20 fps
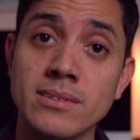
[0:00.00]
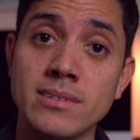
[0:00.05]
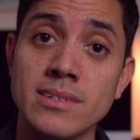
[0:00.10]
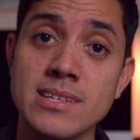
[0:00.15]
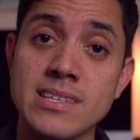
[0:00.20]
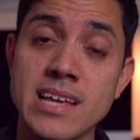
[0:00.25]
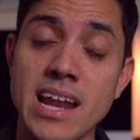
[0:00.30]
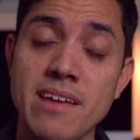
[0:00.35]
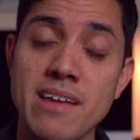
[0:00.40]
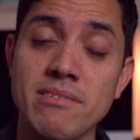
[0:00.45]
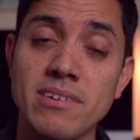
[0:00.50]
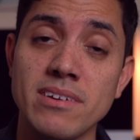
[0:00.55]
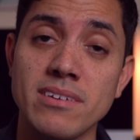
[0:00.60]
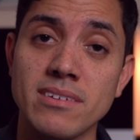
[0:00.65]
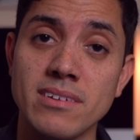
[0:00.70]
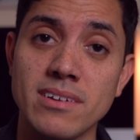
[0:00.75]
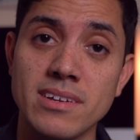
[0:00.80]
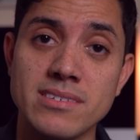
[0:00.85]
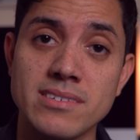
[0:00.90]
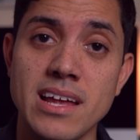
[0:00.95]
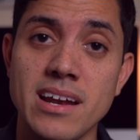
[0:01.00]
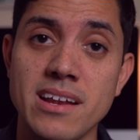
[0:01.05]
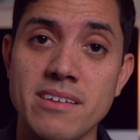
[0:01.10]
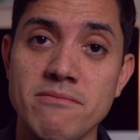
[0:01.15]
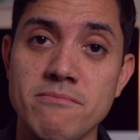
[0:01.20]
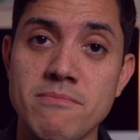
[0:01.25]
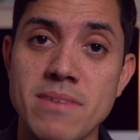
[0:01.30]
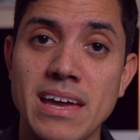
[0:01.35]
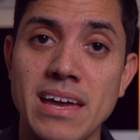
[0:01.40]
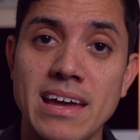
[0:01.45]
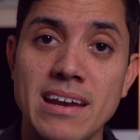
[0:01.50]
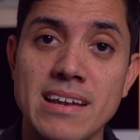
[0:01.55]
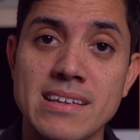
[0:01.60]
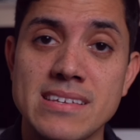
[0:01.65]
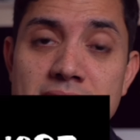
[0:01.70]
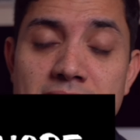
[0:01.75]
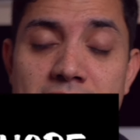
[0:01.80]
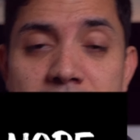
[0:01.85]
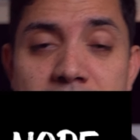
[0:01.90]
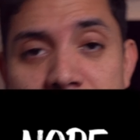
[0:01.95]
Does that even make any
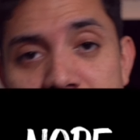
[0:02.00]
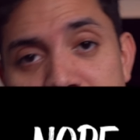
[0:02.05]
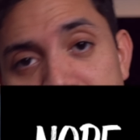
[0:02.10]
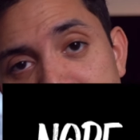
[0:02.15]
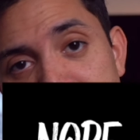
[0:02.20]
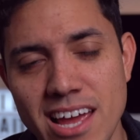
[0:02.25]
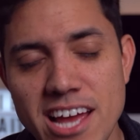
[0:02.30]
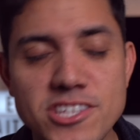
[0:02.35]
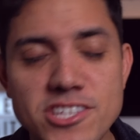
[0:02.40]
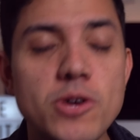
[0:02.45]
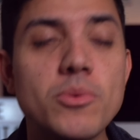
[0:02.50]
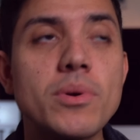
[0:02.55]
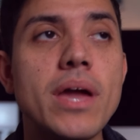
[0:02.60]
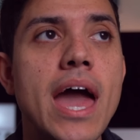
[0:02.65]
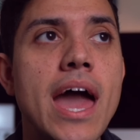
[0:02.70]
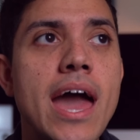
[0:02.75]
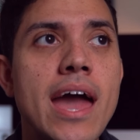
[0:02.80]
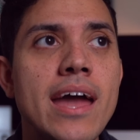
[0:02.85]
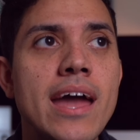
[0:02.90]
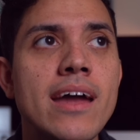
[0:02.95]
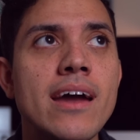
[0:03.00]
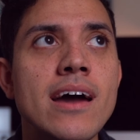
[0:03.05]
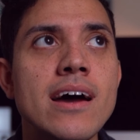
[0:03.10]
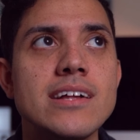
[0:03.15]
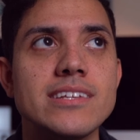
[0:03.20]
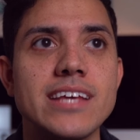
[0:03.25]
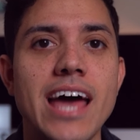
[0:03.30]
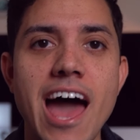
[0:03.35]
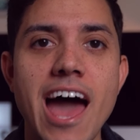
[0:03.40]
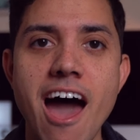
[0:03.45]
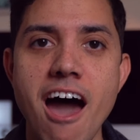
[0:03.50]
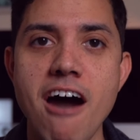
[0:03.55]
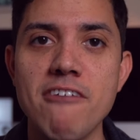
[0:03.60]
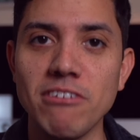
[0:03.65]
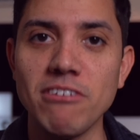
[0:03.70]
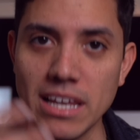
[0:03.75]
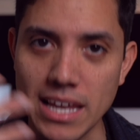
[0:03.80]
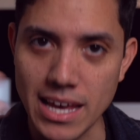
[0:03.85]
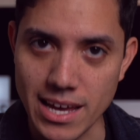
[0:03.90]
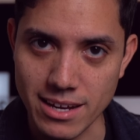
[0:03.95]
sense? It's okay to have
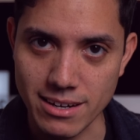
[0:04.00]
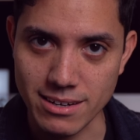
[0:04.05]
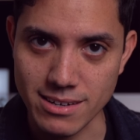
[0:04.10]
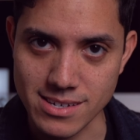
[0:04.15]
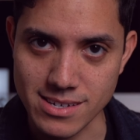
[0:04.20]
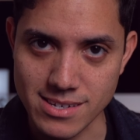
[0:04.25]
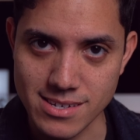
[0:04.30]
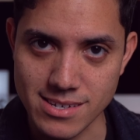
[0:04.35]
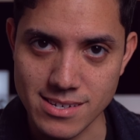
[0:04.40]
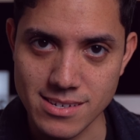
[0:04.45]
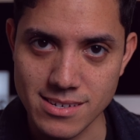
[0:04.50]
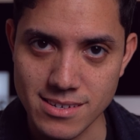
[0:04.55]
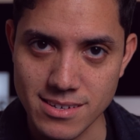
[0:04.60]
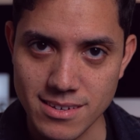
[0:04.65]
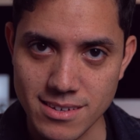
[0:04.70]
layers.